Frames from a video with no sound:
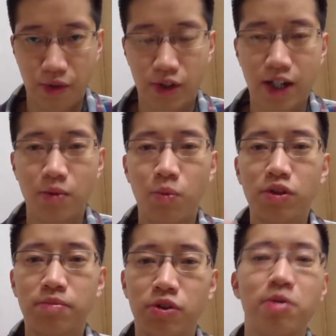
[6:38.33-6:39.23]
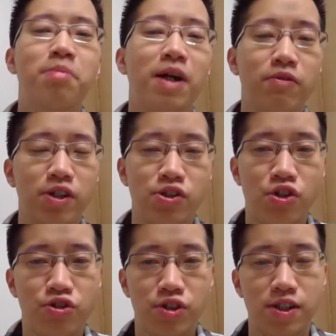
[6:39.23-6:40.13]
Okay, what do you by
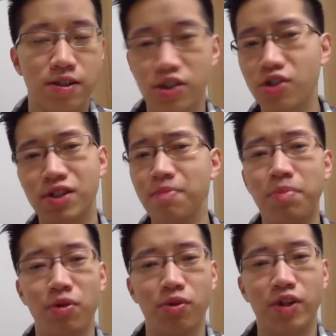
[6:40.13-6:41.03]
research is just simple.